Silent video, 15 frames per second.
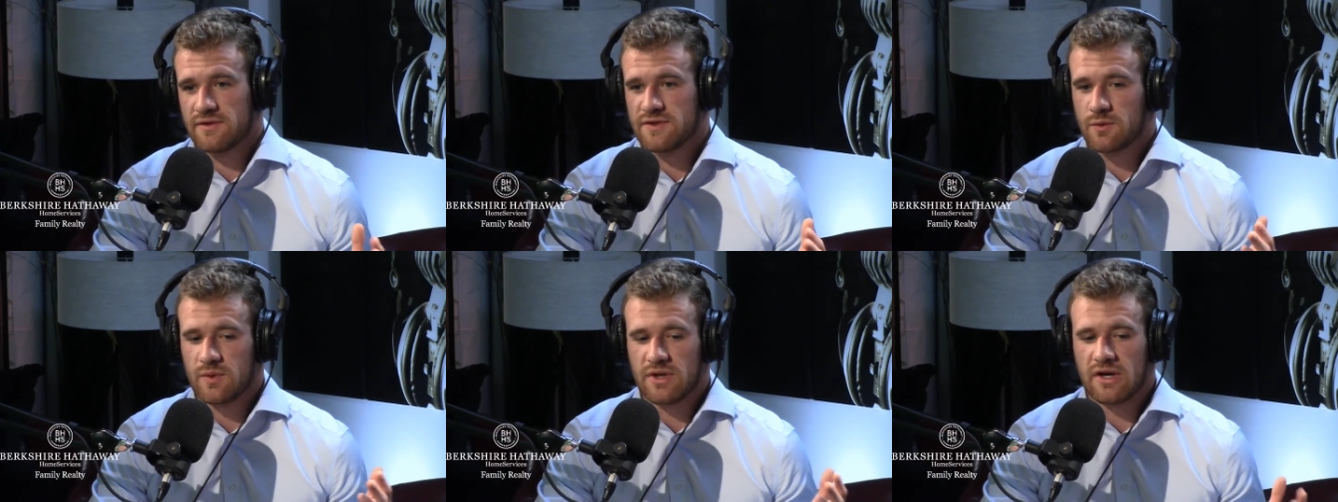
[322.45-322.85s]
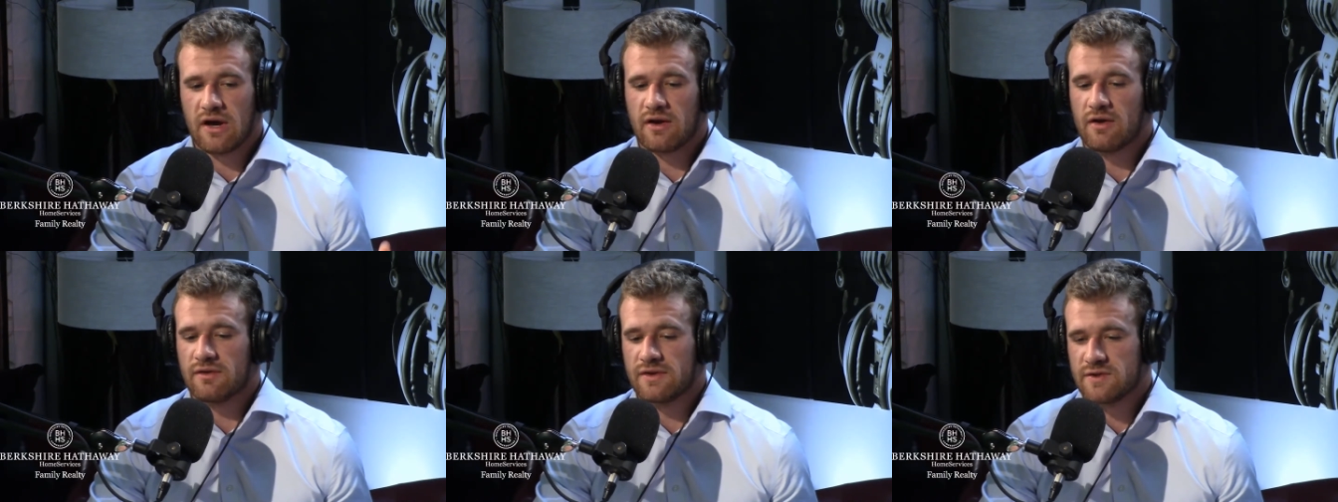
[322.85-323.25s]
So we
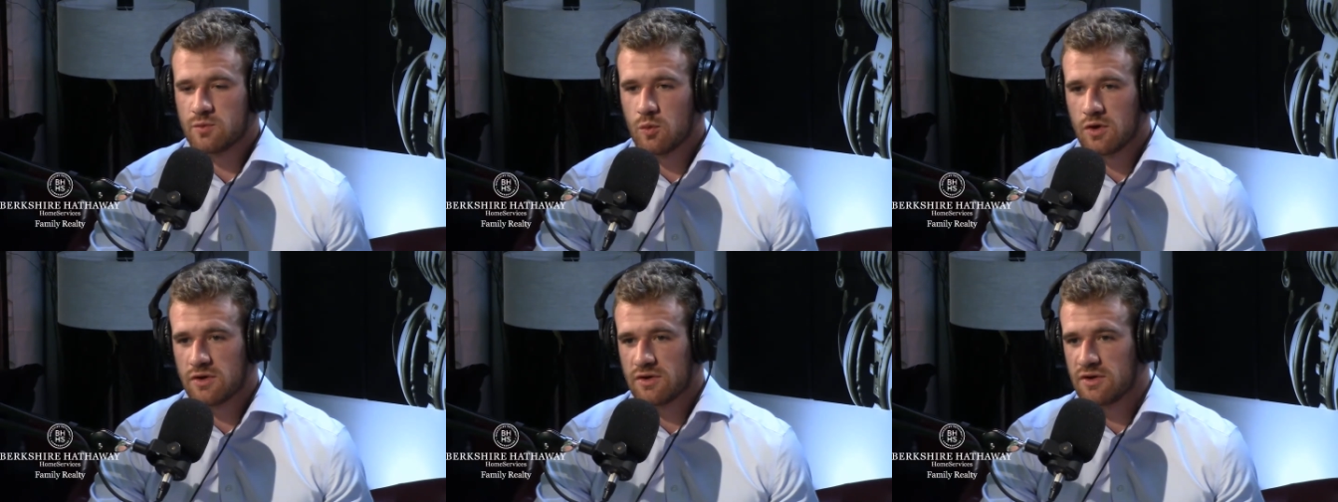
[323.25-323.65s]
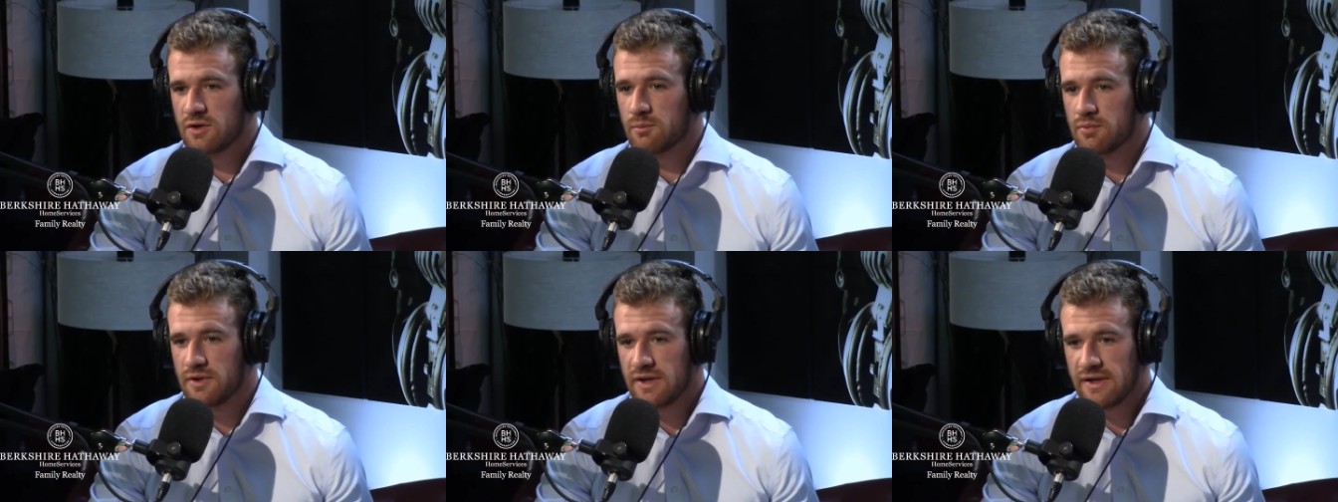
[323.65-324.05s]
got all this work
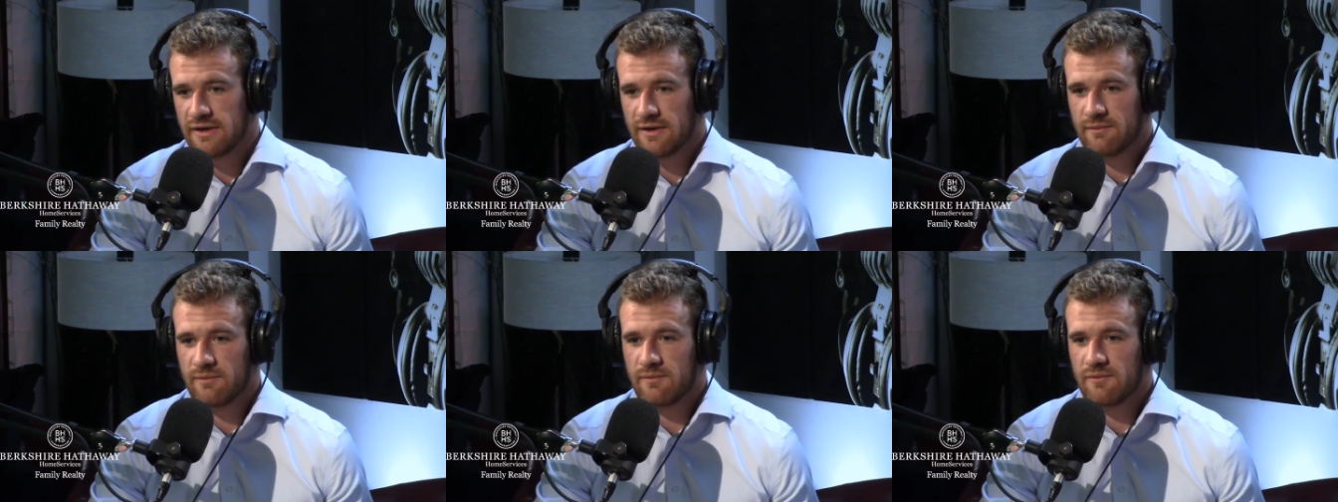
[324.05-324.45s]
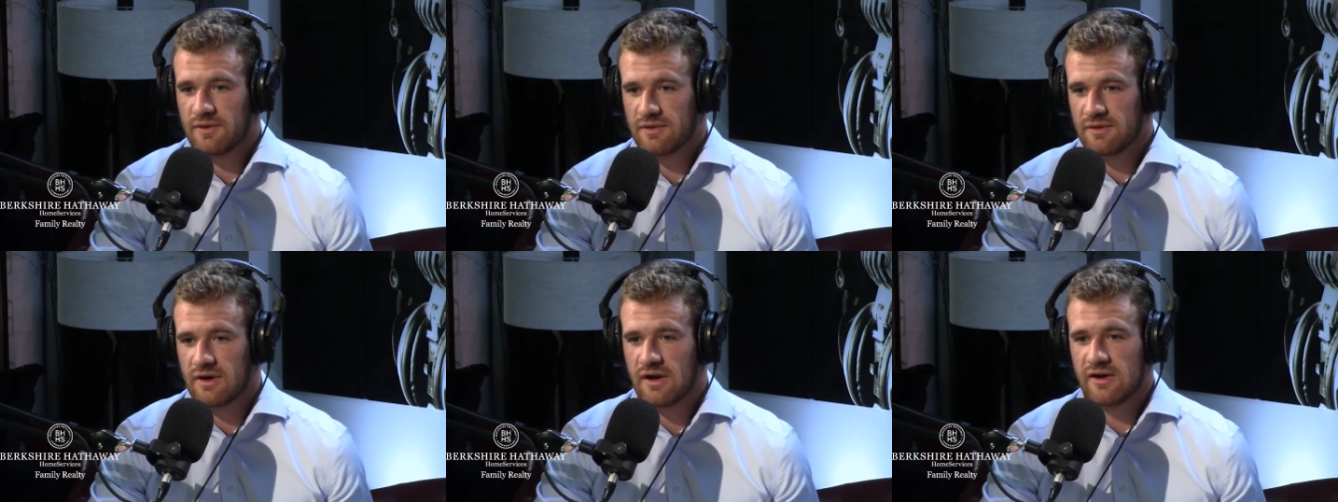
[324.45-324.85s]
completed
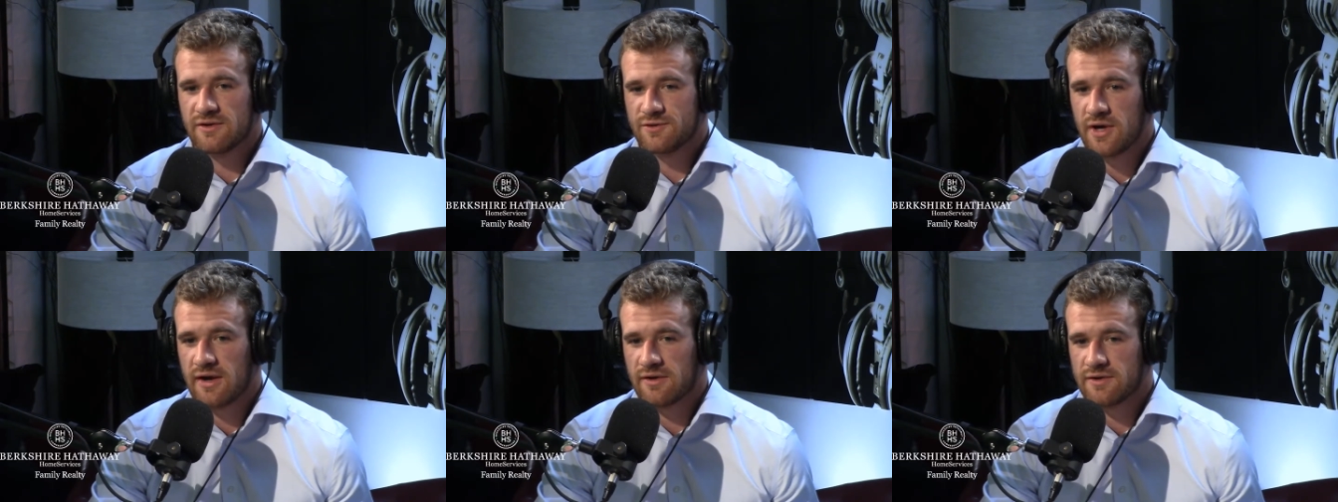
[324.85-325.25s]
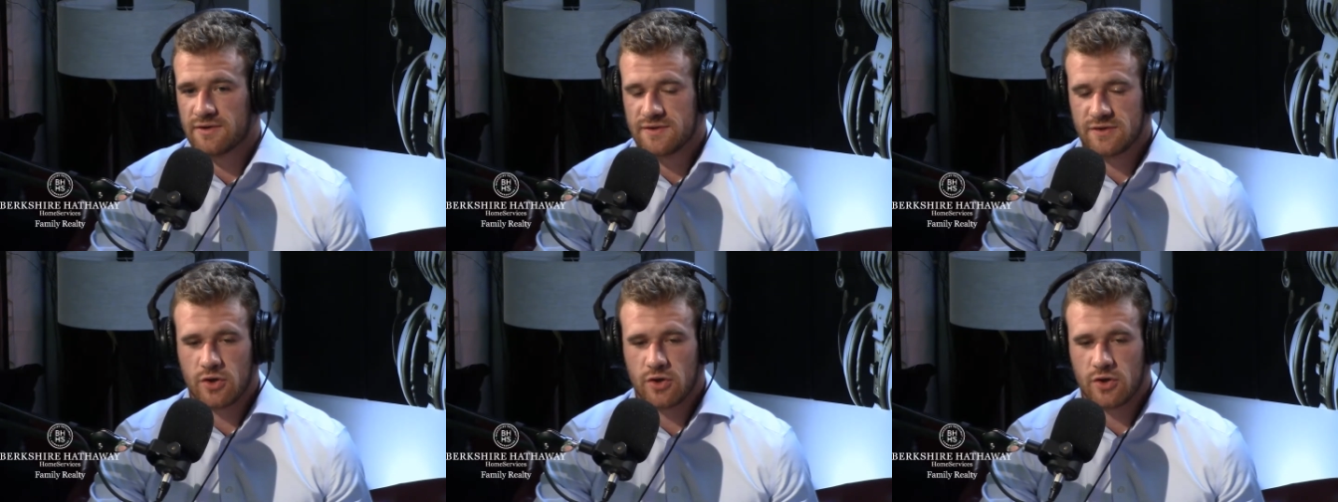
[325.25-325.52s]
with the contractors.